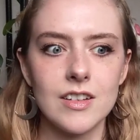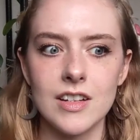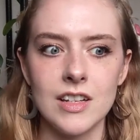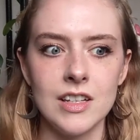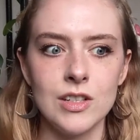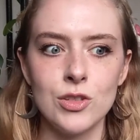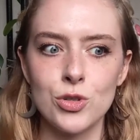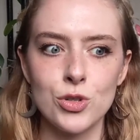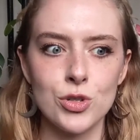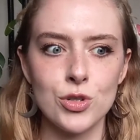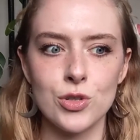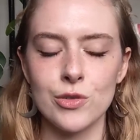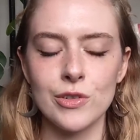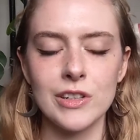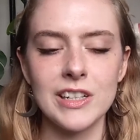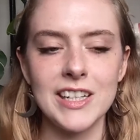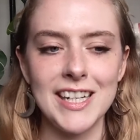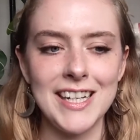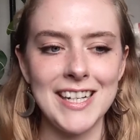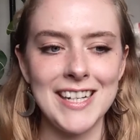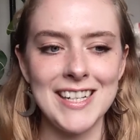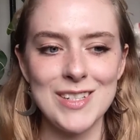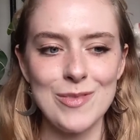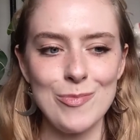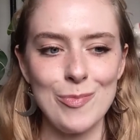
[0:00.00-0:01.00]

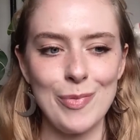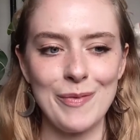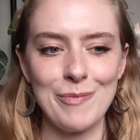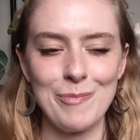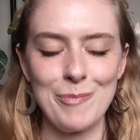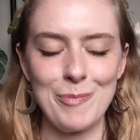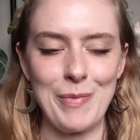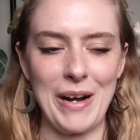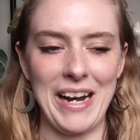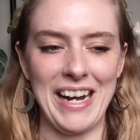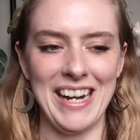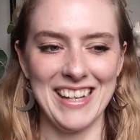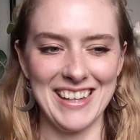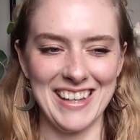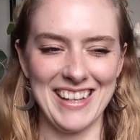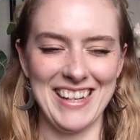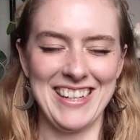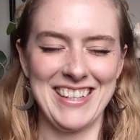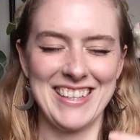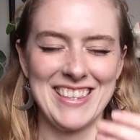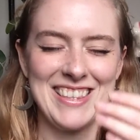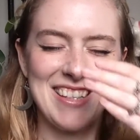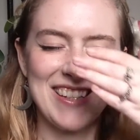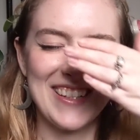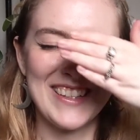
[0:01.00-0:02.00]
intrigued by
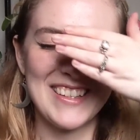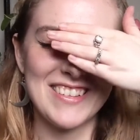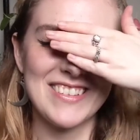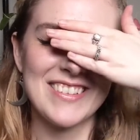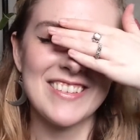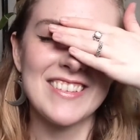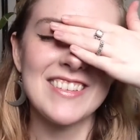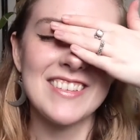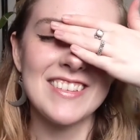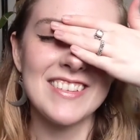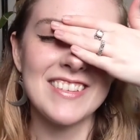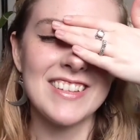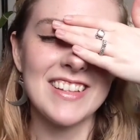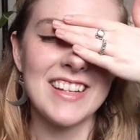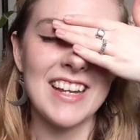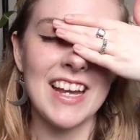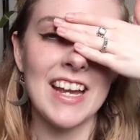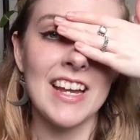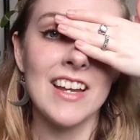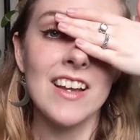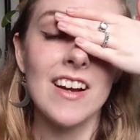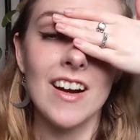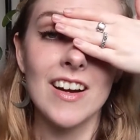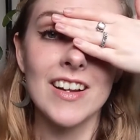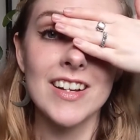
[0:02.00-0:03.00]
like the
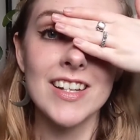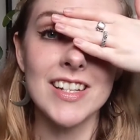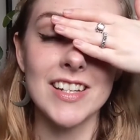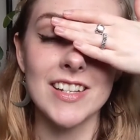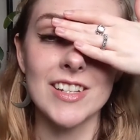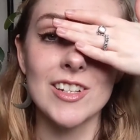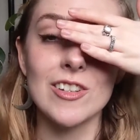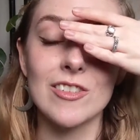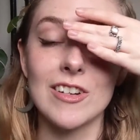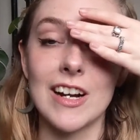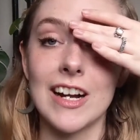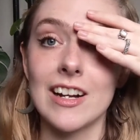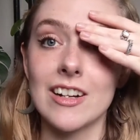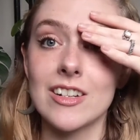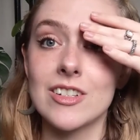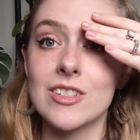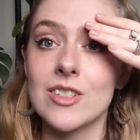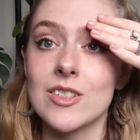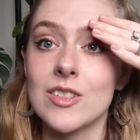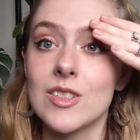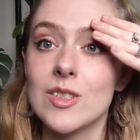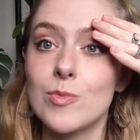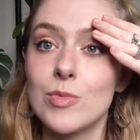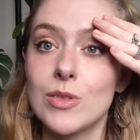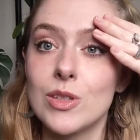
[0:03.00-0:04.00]
chaotic
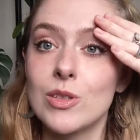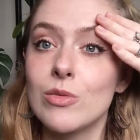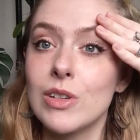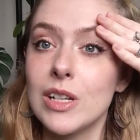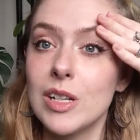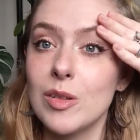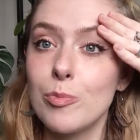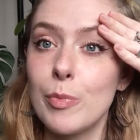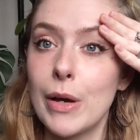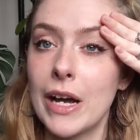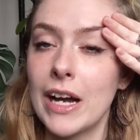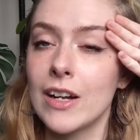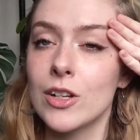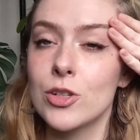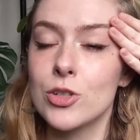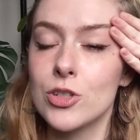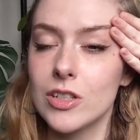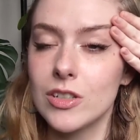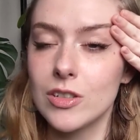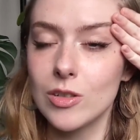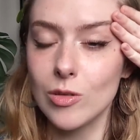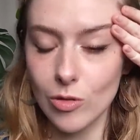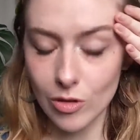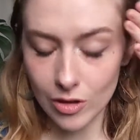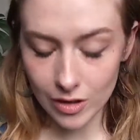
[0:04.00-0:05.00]
interactions between Patch
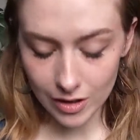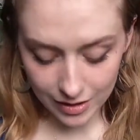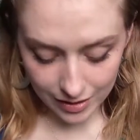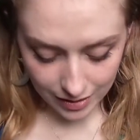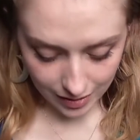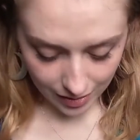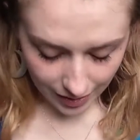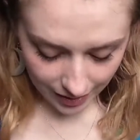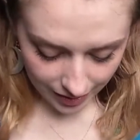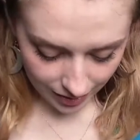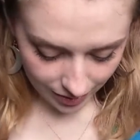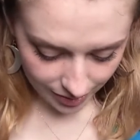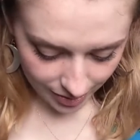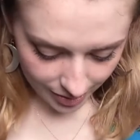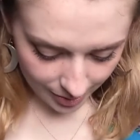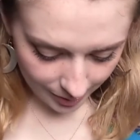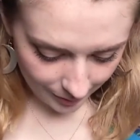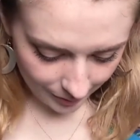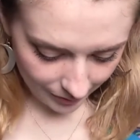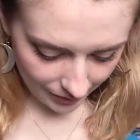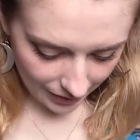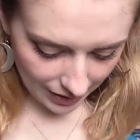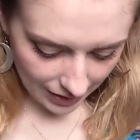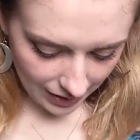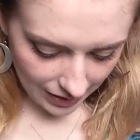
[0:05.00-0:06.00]
and Nora. I don't
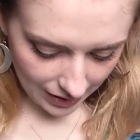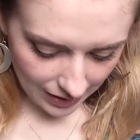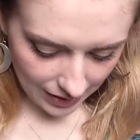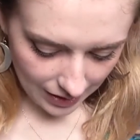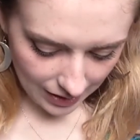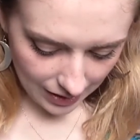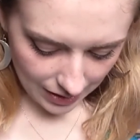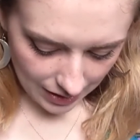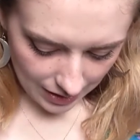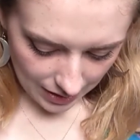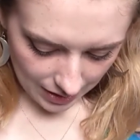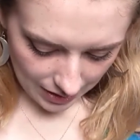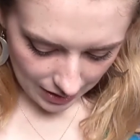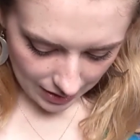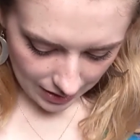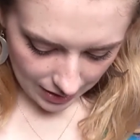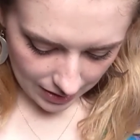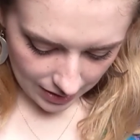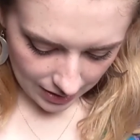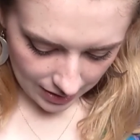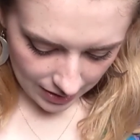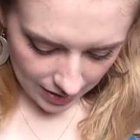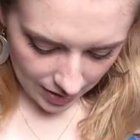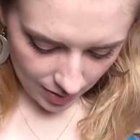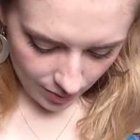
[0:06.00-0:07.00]
know.
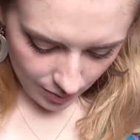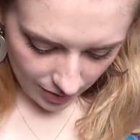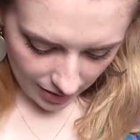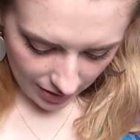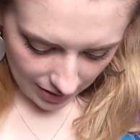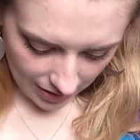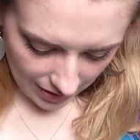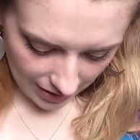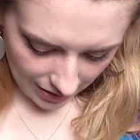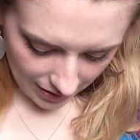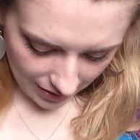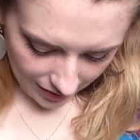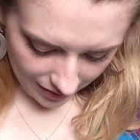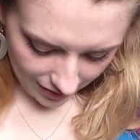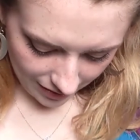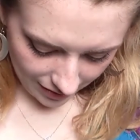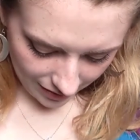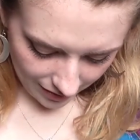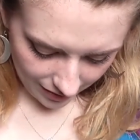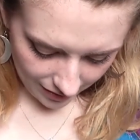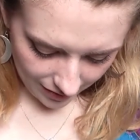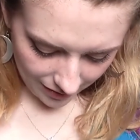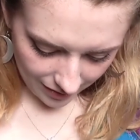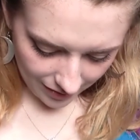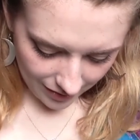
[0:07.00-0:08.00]
Anyway,
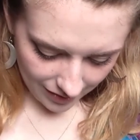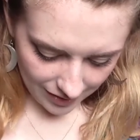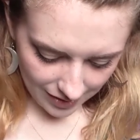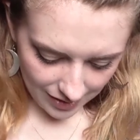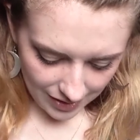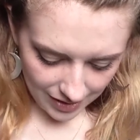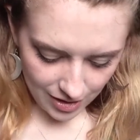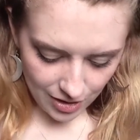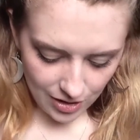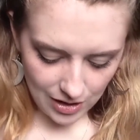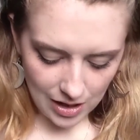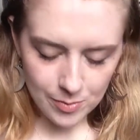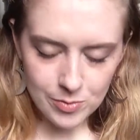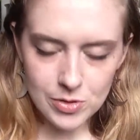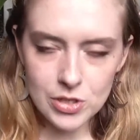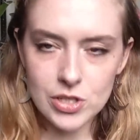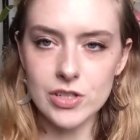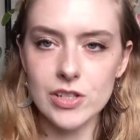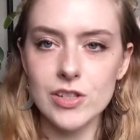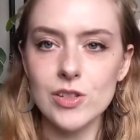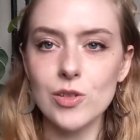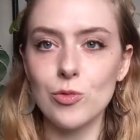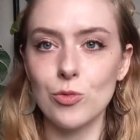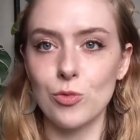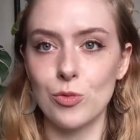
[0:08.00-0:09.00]
here, I'm
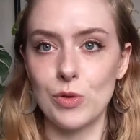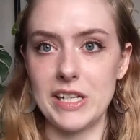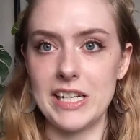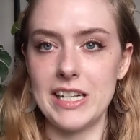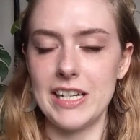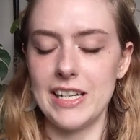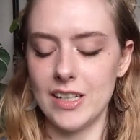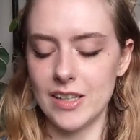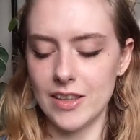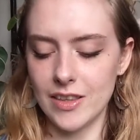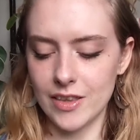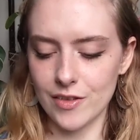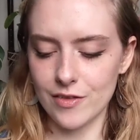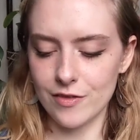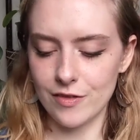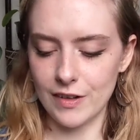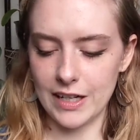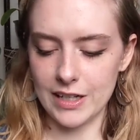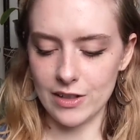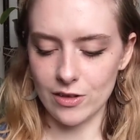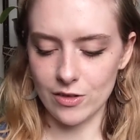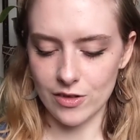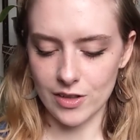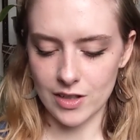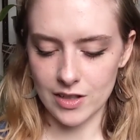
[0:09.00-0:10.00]
just gonna read the
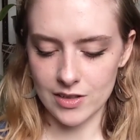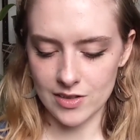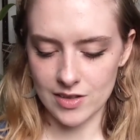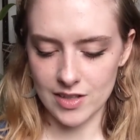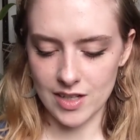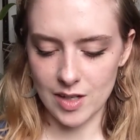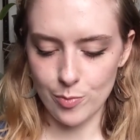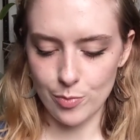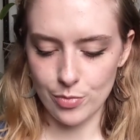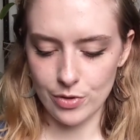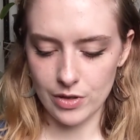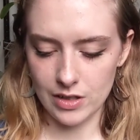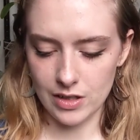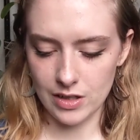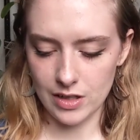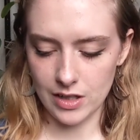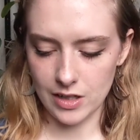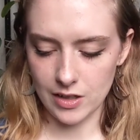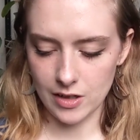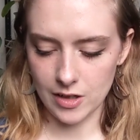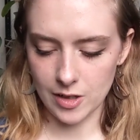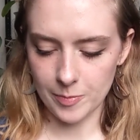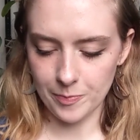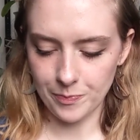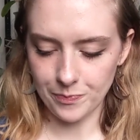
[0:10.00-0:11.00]
final thoughts that I put in
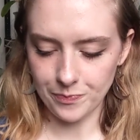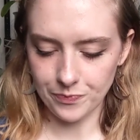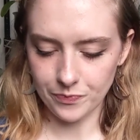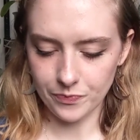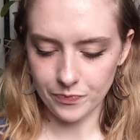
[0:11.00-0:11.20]
here.